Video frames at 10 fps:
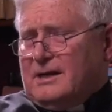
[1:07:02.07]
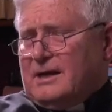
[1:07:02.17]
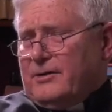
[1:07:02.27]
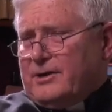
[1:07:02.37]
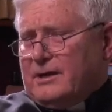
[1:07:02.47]

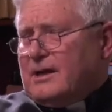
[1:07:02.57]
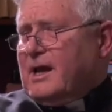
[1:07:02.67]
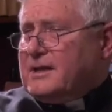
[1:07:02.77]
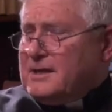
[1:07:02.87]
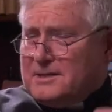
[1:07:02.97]
and arrogant,
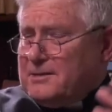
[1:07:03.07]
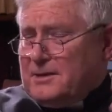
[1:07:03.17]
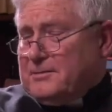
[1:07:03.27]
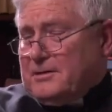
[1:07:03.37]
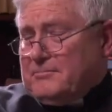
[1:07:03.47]
I guess
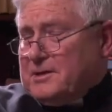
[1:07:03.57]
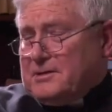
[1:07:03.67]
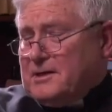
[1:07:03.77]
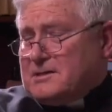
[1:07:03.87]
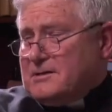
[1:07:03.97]

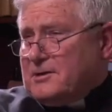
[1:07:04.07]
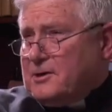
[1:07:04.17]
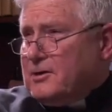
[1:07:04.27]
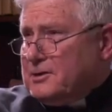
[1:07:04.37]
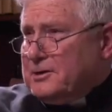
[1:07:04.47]
it doesn't
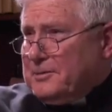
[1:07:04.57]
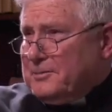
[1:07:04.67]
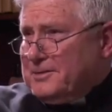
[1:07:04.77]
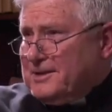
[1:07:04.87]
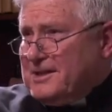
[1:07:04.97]
occur to
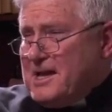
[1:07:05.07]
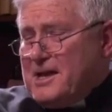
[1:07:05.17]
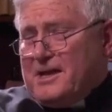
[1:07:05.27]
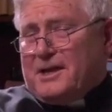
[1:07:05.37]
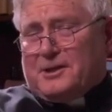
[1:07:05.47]
him.
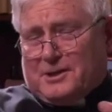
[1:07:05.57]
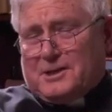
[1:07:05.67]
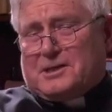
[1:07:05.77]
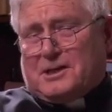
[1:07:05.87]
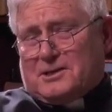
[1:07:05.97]
He
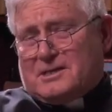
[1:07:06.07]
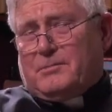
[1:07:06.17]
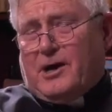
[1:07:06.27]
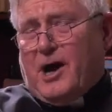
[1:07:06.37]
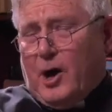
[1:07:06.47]
thinks he can
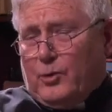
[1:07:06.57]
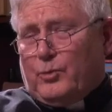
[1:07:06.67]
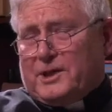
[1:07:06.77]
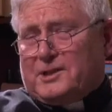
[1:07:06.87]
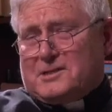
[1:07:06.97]
somehow
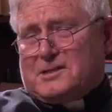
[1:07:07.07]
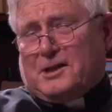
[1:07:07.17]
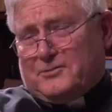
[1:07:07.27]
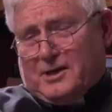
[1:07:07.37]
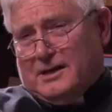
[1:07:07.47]
outwit the
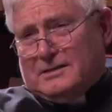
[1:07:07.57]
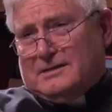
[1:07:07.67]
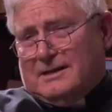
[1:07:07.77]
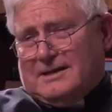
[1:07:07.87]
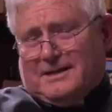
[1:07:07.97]
Son of
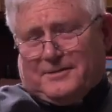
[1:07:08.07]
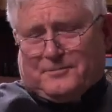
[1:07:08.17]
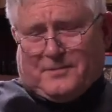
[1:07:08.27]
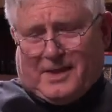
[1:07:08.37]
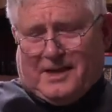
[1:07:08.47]
God.
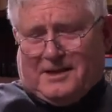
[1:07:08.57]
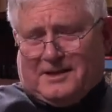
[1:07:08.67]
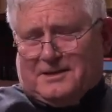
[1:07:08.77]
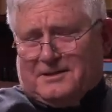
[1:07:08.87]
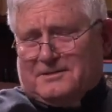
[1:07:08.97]

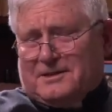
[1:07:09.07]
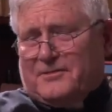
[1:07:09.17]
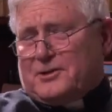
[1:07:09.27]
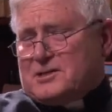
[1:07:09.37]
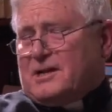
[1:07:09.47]

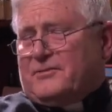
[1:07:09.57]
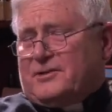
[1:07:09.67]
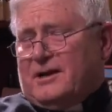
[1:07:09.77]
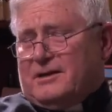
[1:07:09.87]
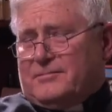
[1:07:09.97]
If you're the Son
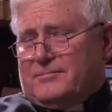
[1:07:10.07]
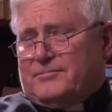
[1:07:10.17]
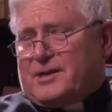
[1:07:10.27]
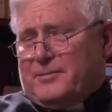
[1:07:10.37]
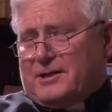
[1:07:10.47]
of God,
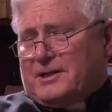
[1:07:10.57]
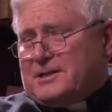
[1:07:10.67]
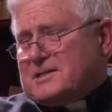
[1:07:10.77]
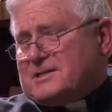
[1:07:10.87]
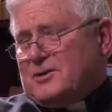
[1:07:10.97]
command
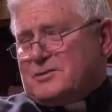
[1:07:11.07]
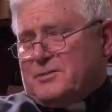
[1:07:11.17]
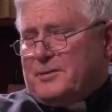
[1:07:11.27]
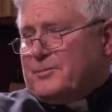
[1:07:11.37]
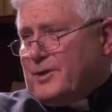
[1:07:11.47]
that these
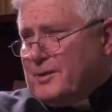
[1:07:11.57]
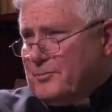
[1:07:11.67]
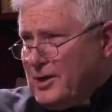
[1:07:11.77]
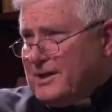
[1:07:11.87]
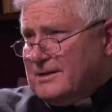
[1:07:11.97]
stones may be
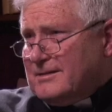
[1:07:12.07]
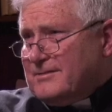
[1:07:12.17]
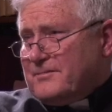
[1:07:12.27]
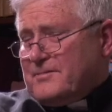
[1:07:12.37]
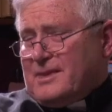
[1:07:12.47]
made bread.